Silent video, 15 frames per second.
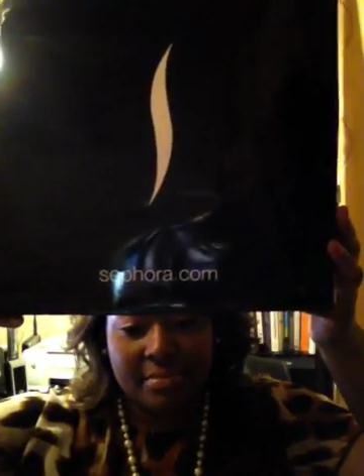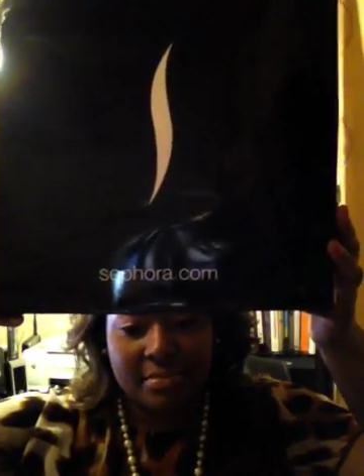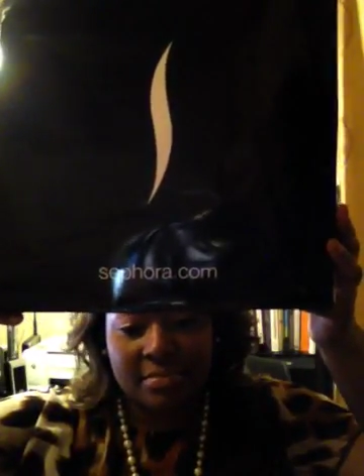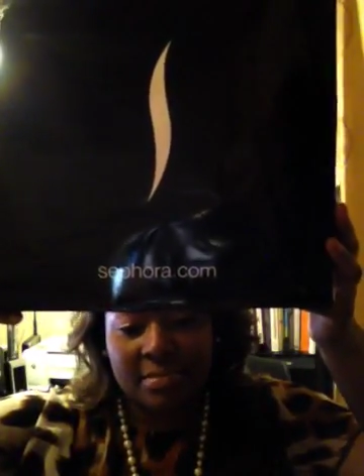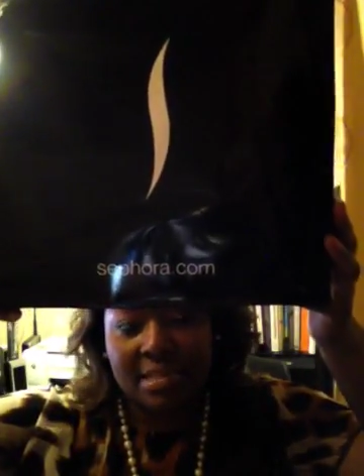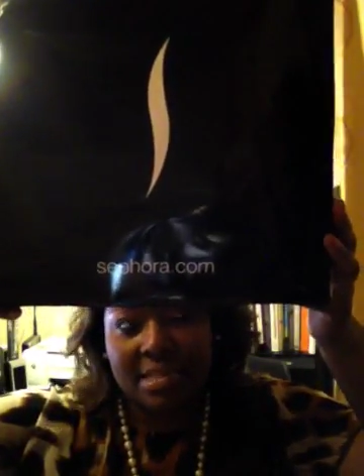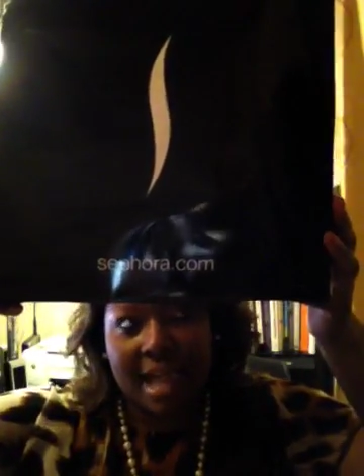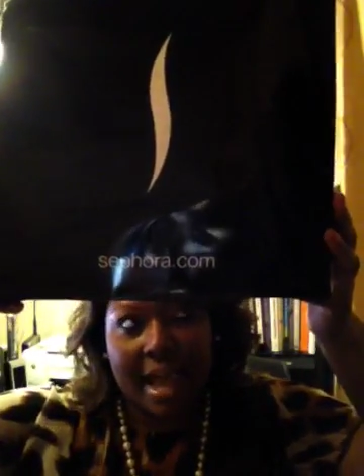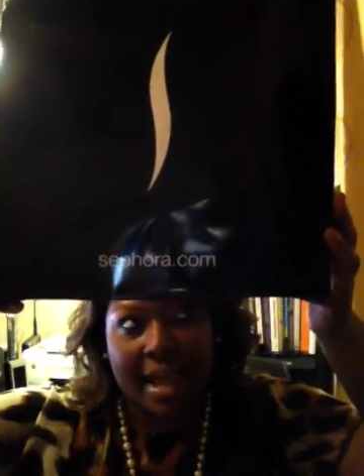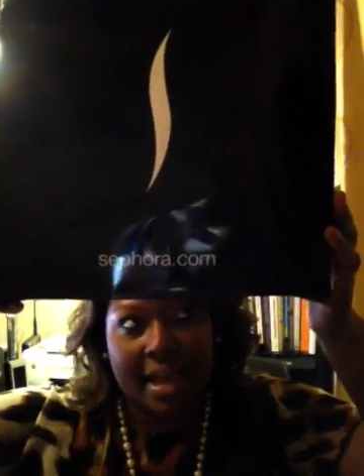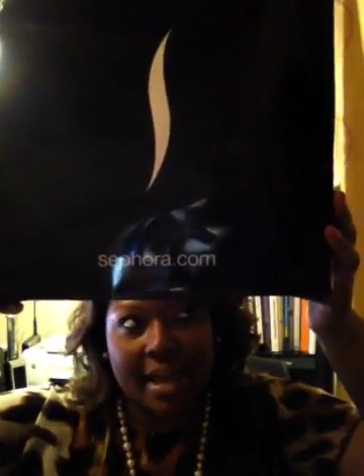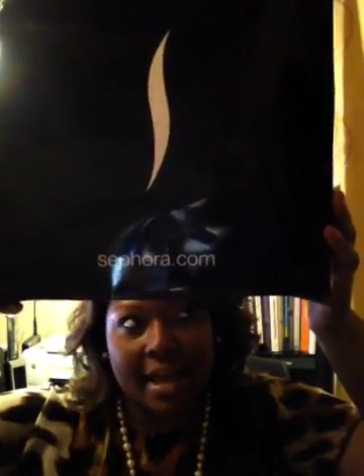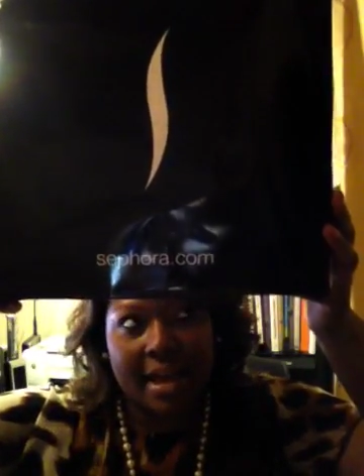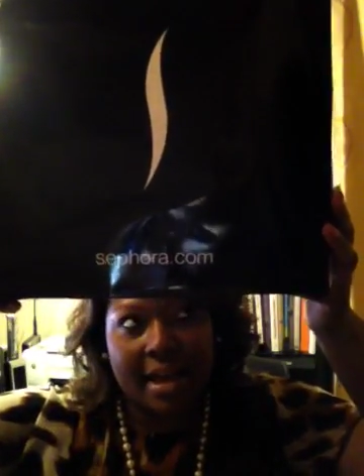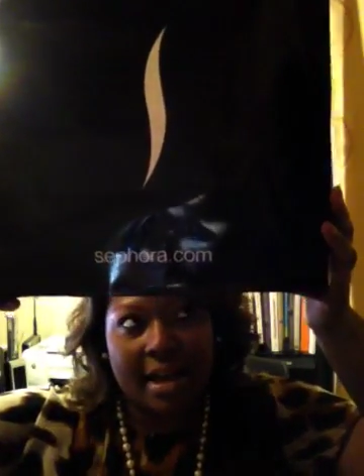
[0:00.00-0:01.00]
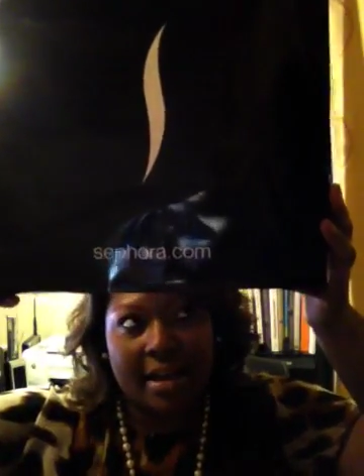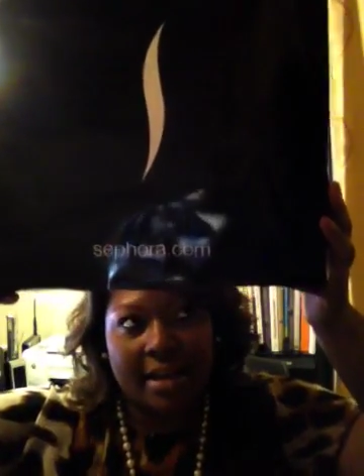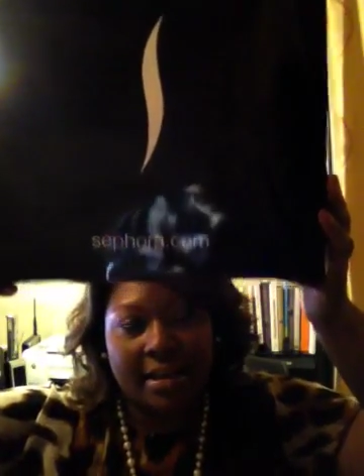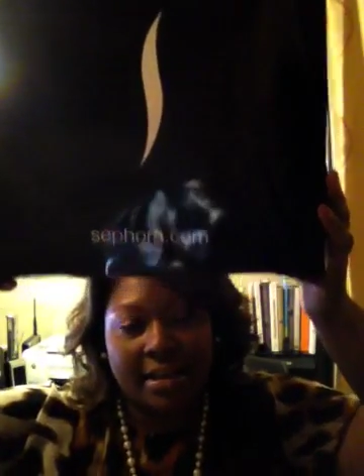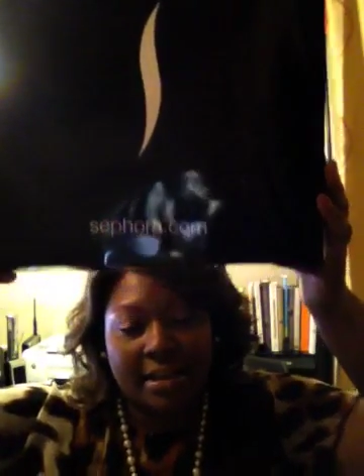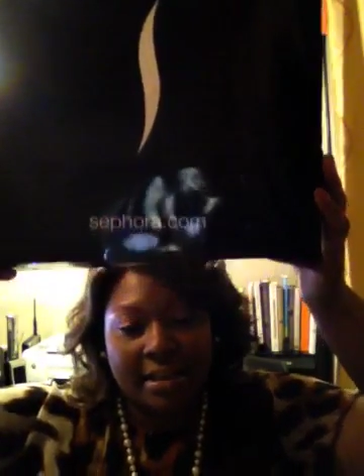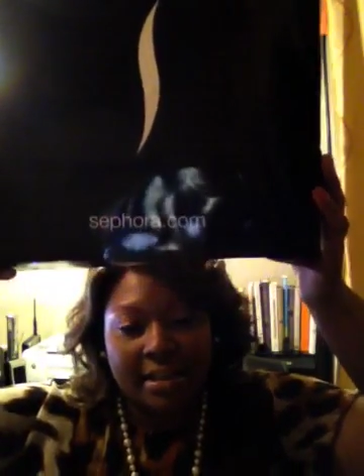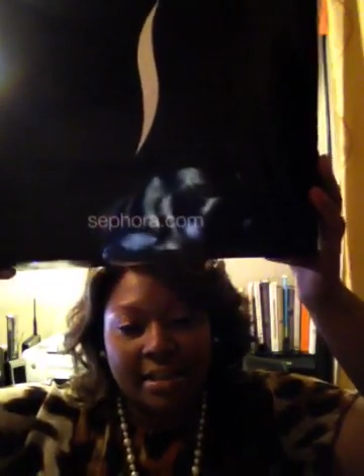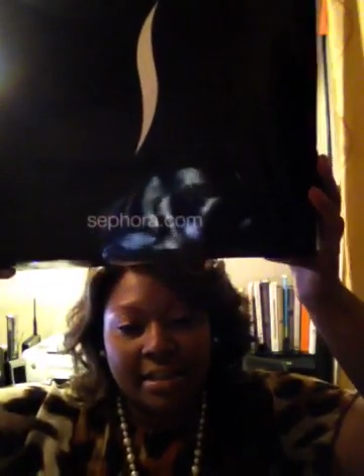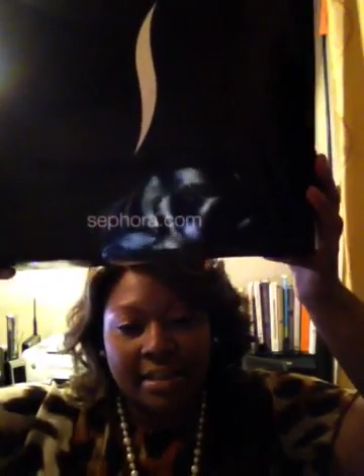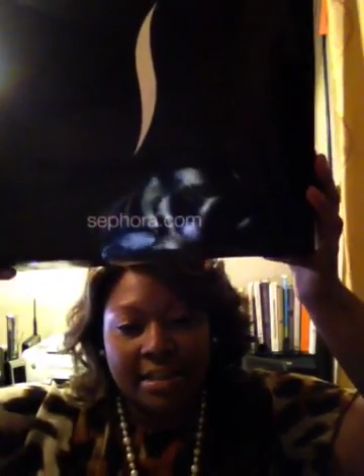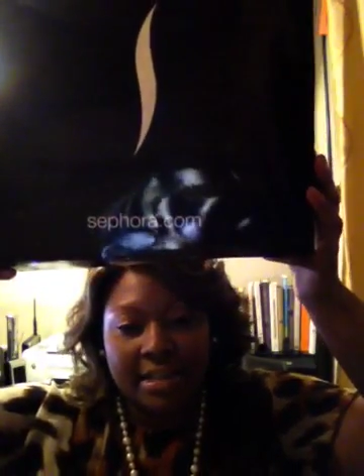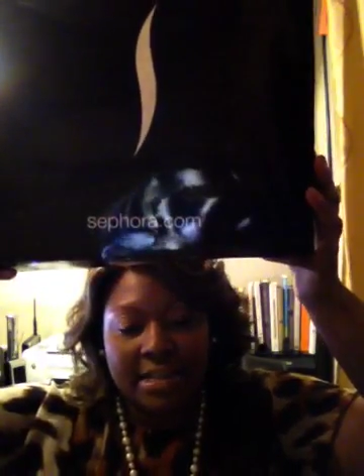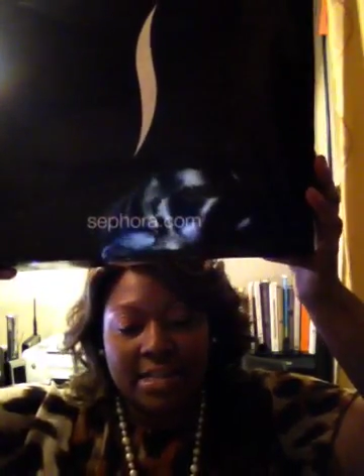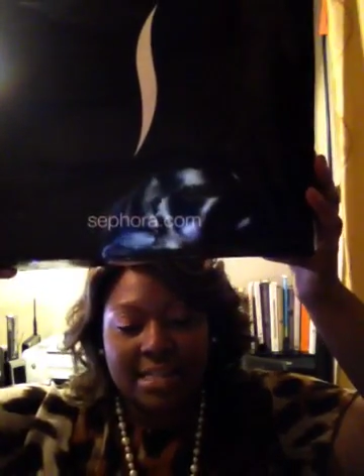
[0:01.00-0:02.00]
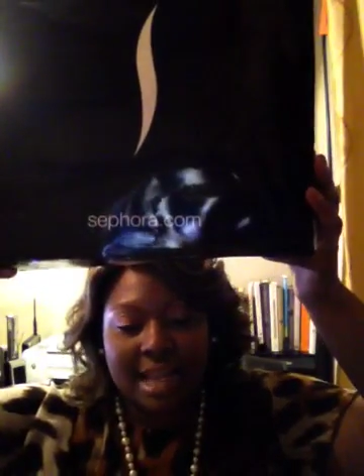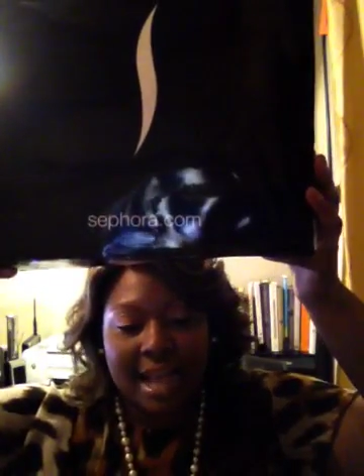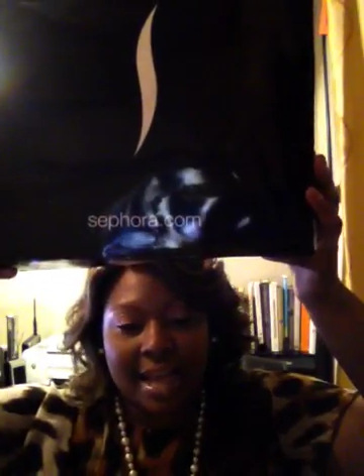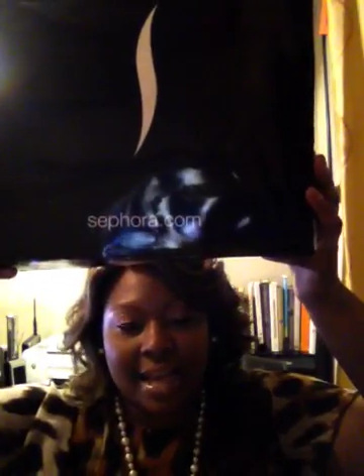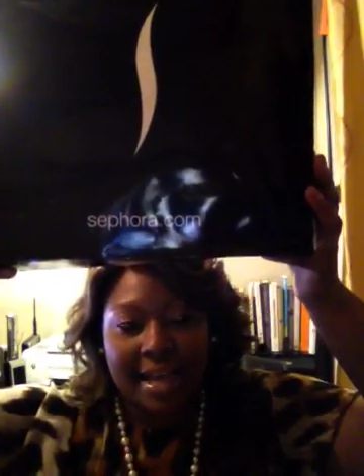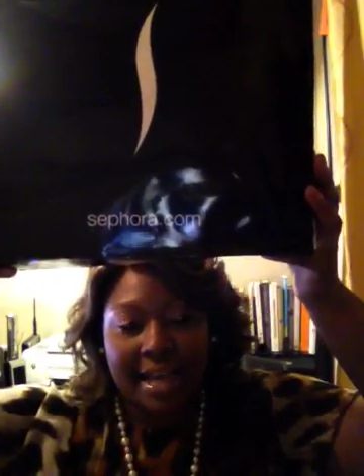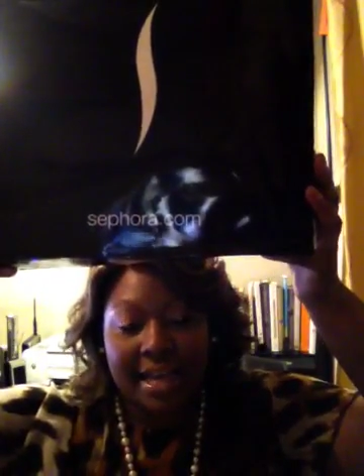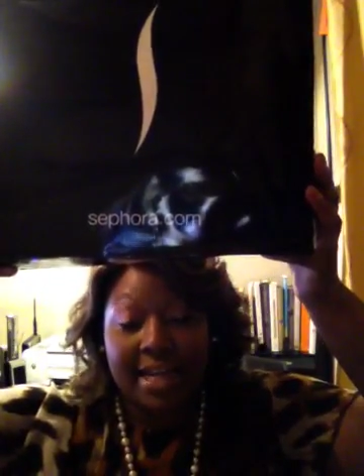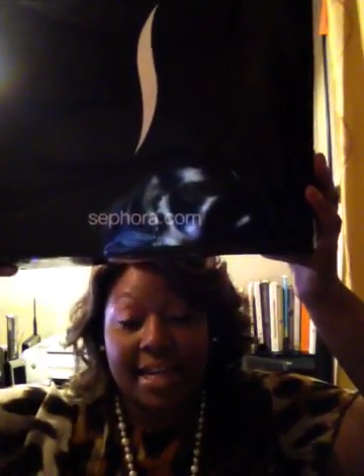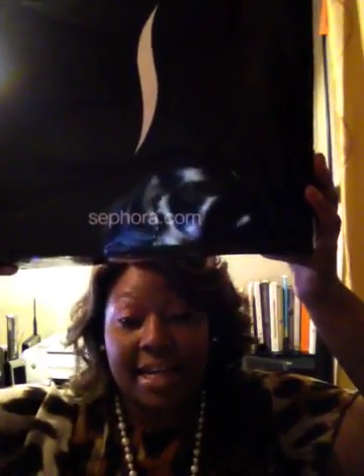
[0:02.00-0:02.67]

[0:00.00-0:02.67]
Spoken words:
It's like a kid